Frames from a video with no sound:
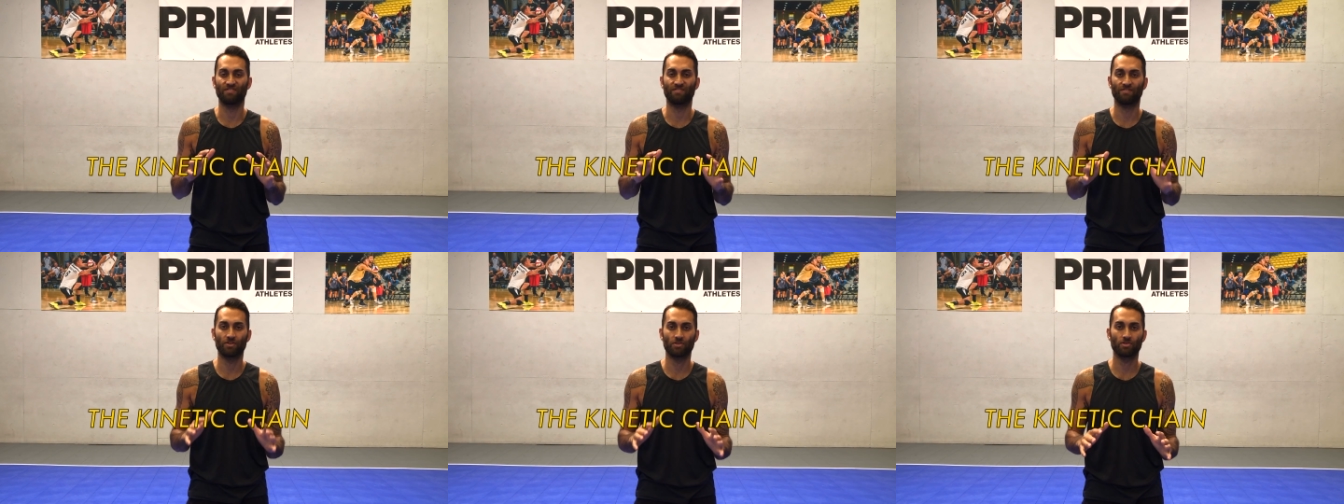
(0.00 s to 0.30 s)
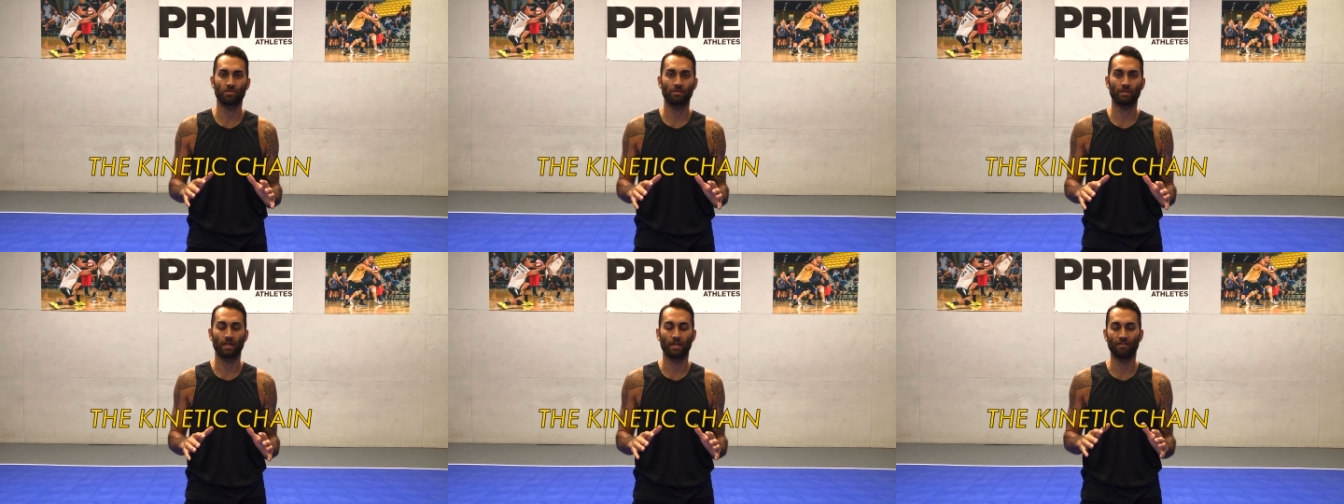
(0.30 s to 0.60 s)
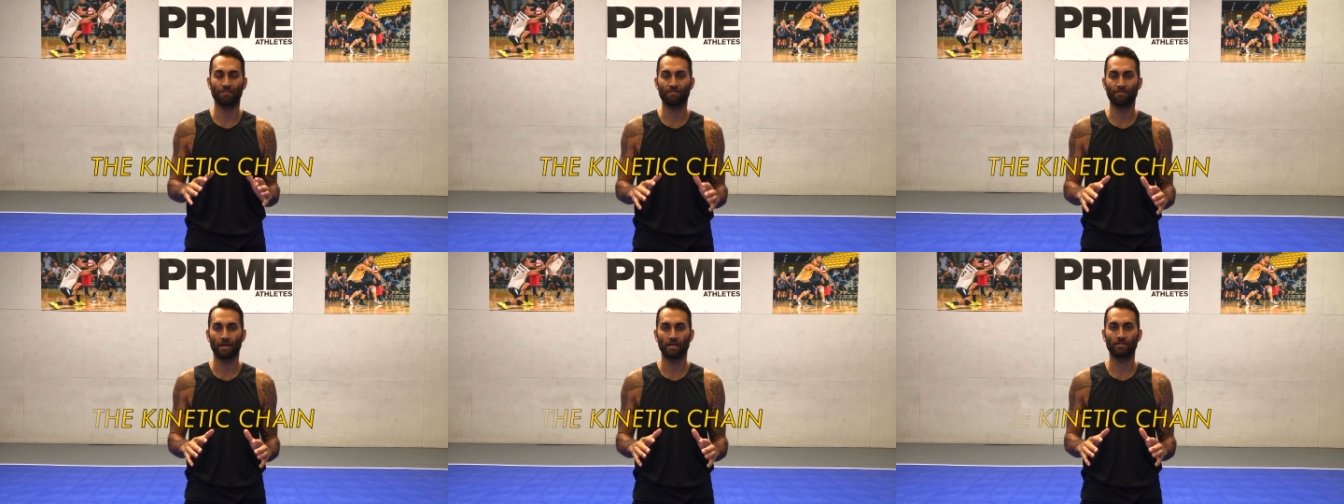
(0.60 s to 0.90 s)
efficient and
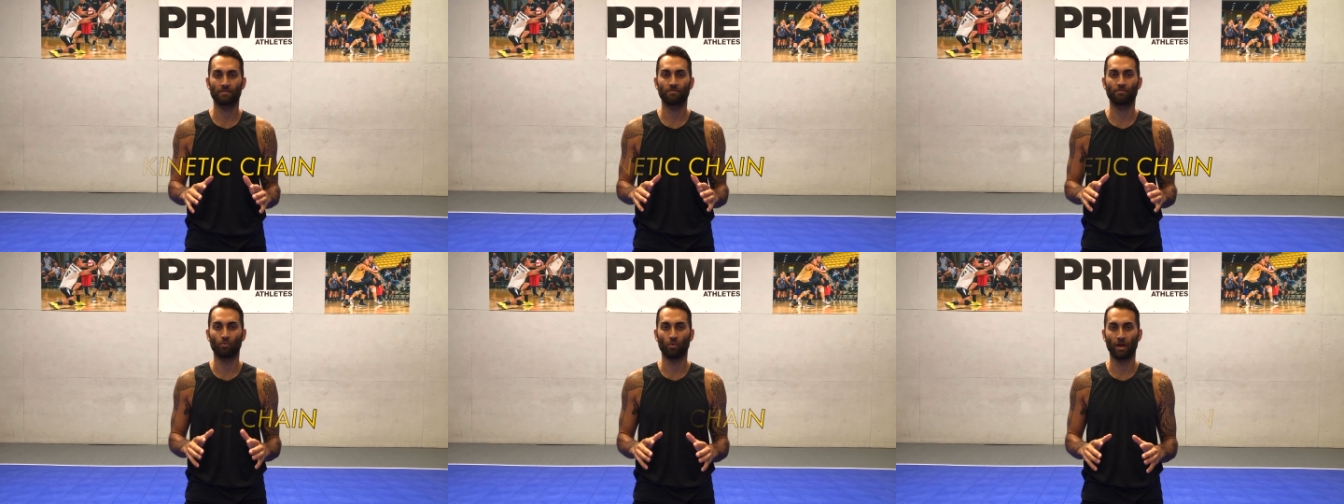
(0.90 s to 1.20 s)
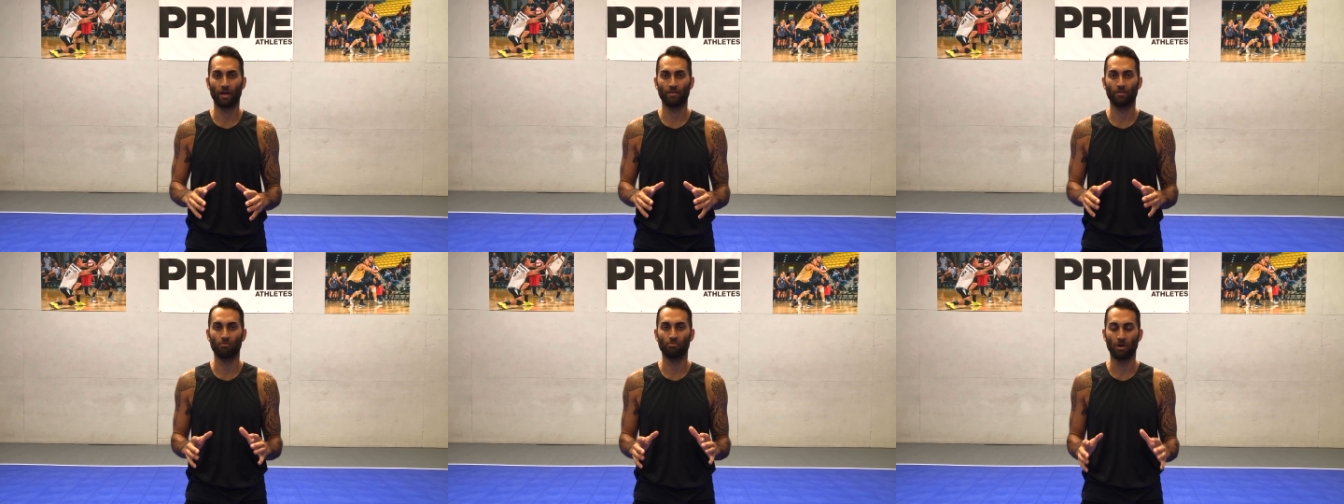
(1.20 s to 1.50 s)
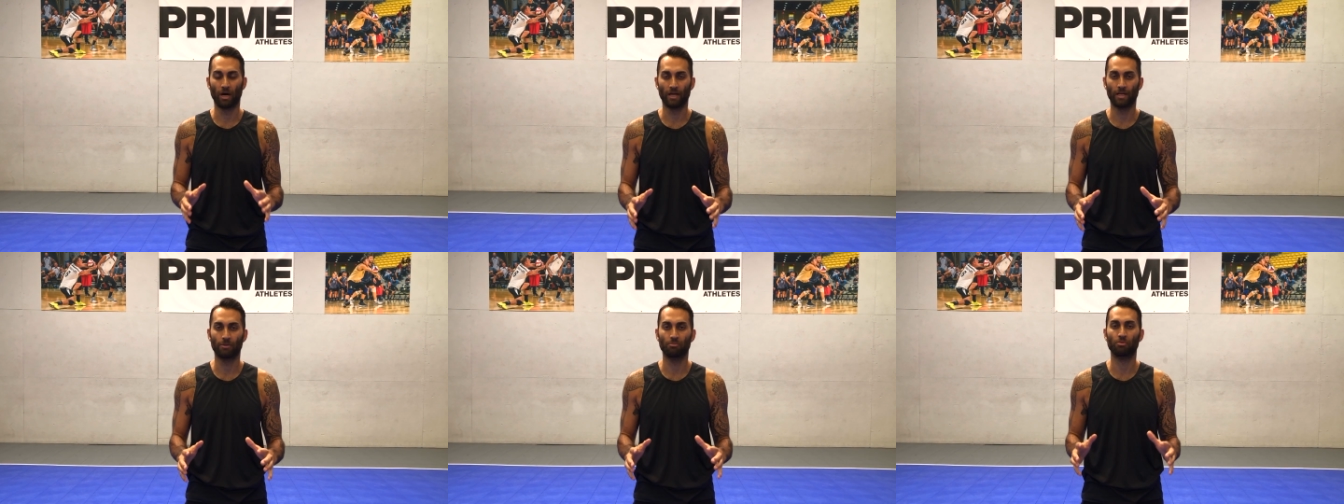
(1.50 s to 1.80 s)
effective way the
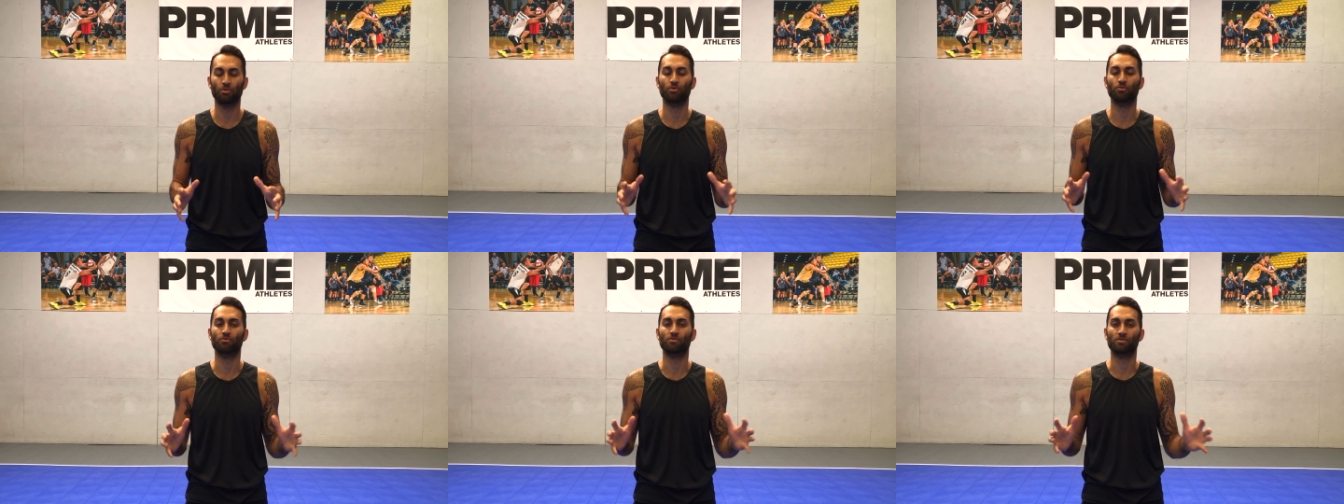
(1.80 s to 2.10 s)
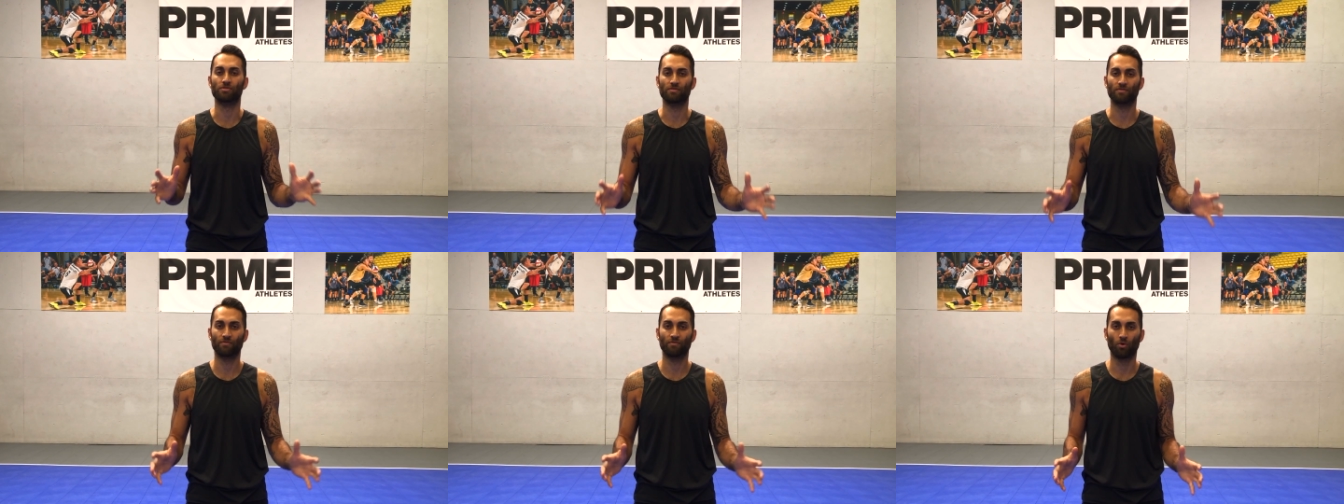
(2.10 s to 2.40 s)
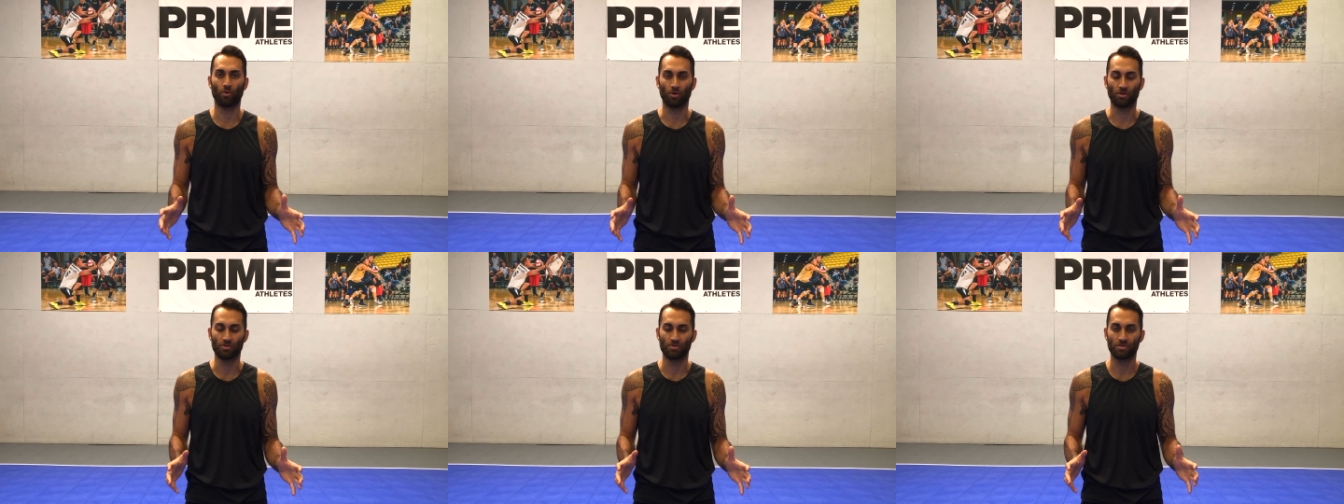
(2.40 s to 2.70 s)
body produces
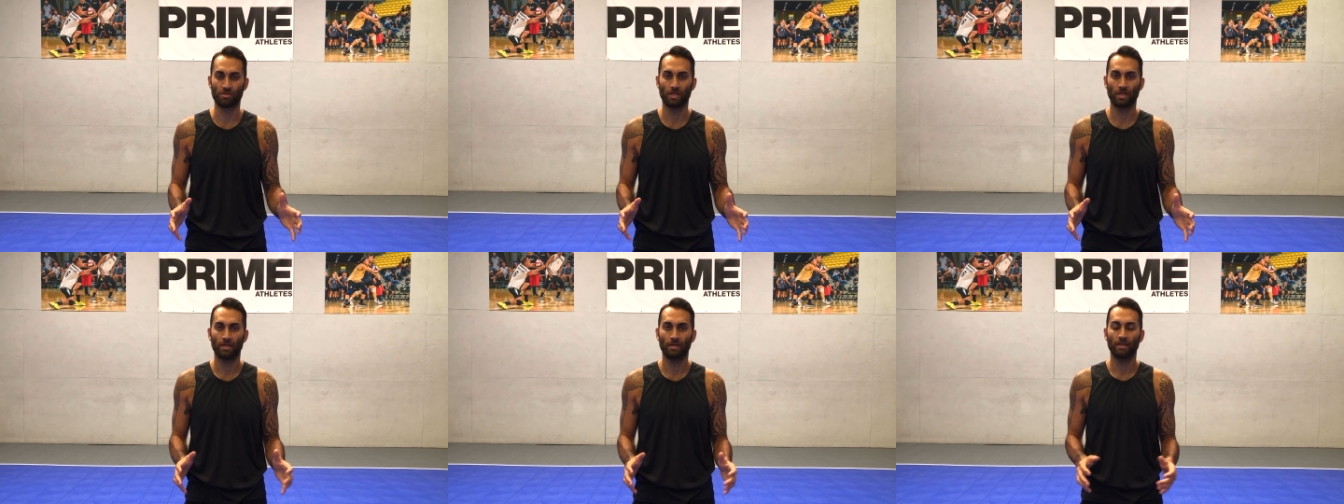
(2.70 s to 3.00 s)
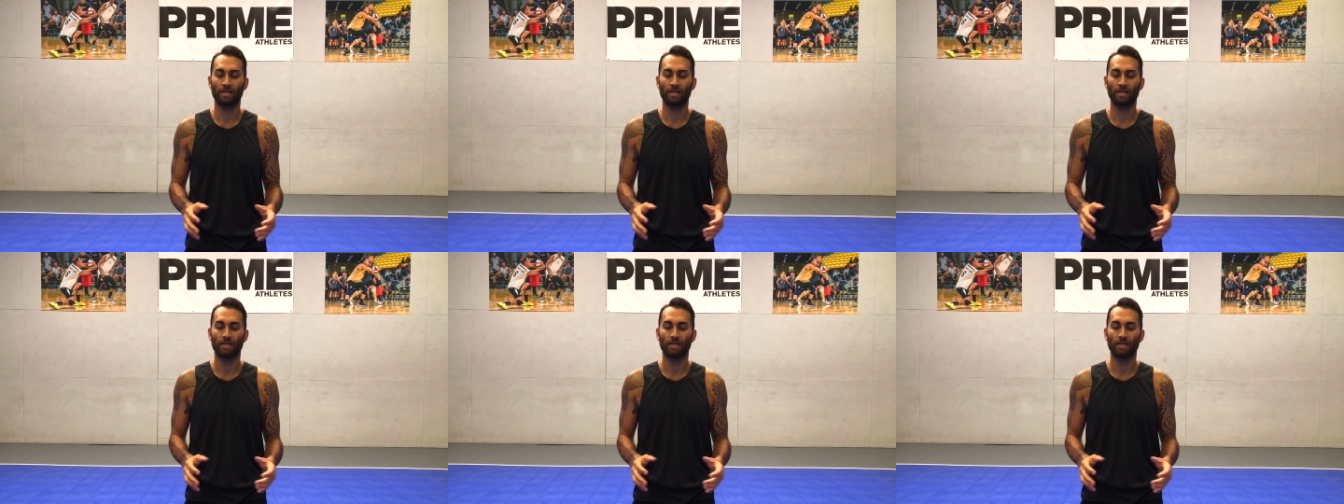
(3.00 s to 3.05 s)
force.